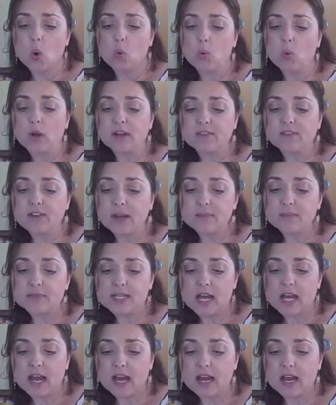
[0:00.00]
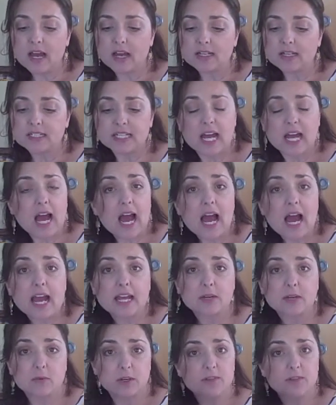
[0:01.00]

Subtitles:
What if I'm tied?